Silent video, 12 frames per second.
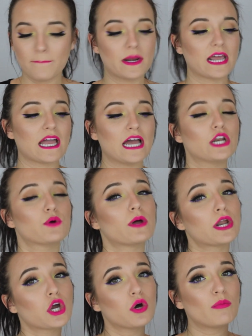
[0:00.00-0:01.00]
but I kind of want
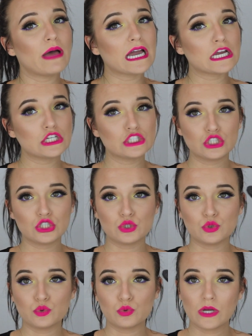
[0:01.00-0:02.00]
to go back
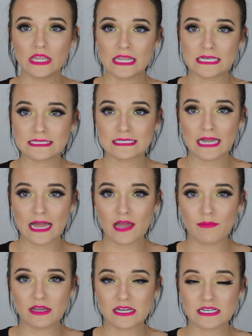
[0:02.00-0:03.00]
to this guy
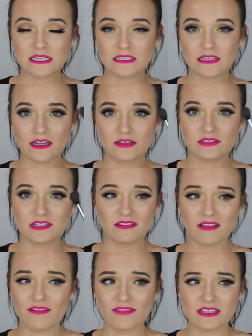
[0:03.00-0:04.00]
because I used to
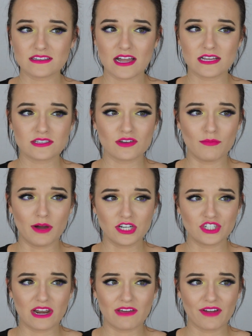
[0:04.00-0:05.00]
love this guy so
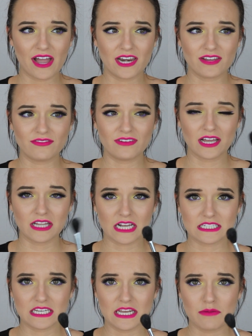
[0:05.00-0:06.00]
much and I've kind of
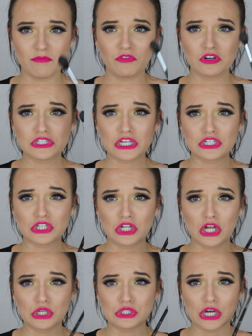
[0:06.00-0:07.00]
neglected him for such a
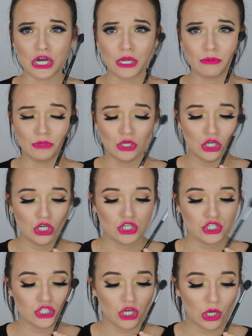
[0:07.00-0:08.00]
long time.
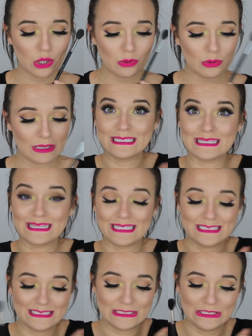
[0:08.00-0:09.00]
So
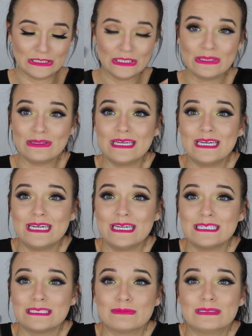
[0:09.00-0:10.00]
let's do
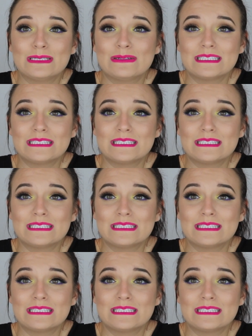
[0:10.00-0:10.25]
this. I'm so